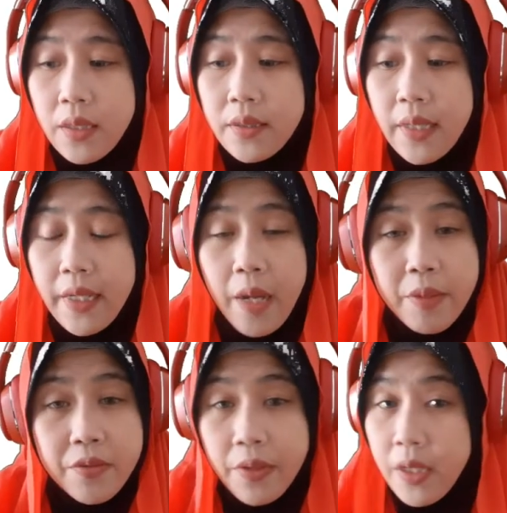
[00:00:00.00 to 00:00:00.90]
inside the
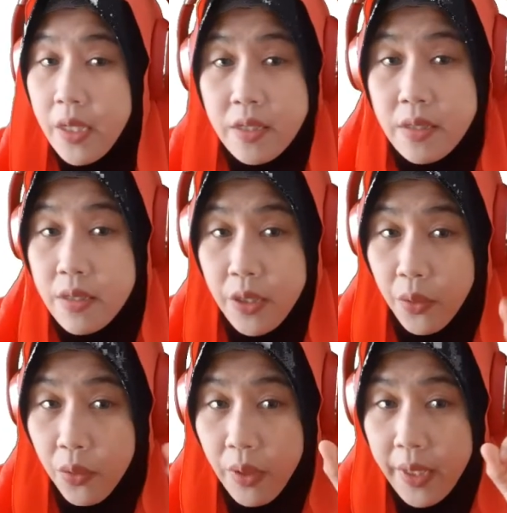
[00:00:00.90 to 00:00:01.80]
hemisphere? It's
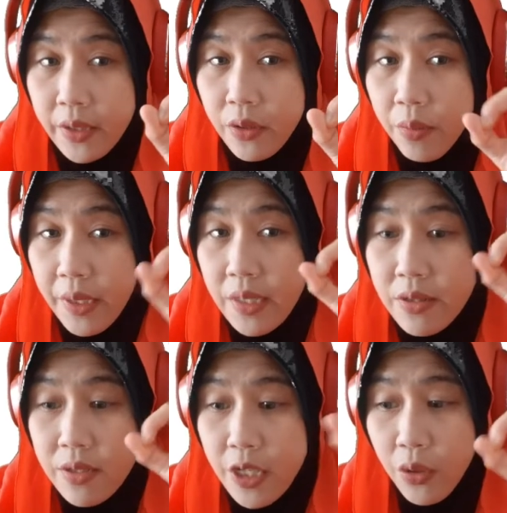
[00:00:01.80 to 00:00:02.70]
zero, right? So meaning
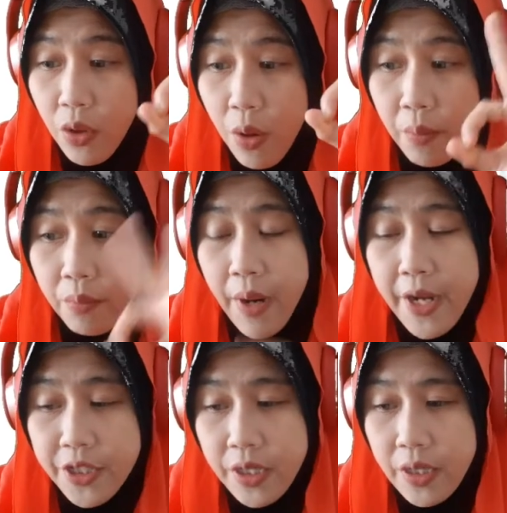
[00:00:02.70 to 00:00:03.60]
zero
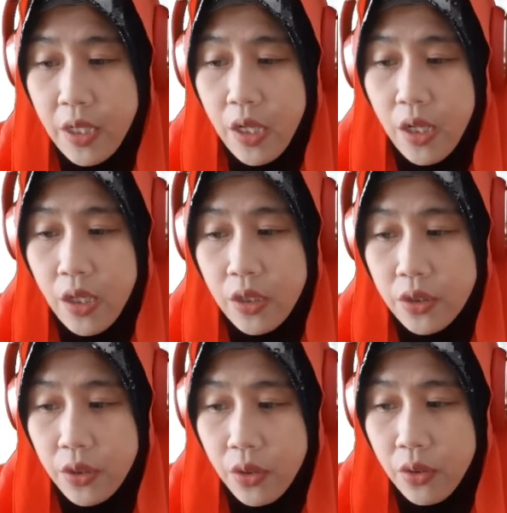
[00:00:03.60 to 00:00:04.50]
pressure.
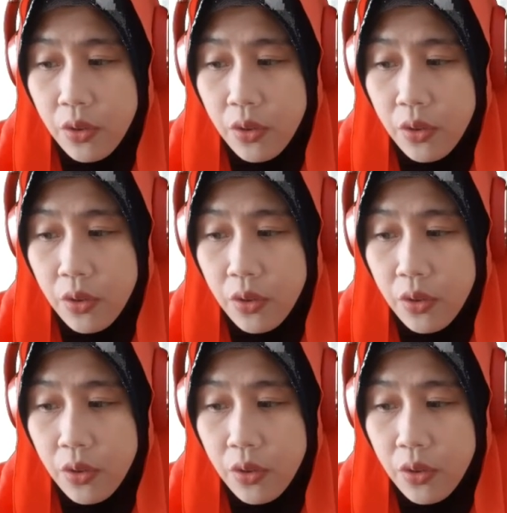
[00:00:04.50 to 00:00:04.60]
So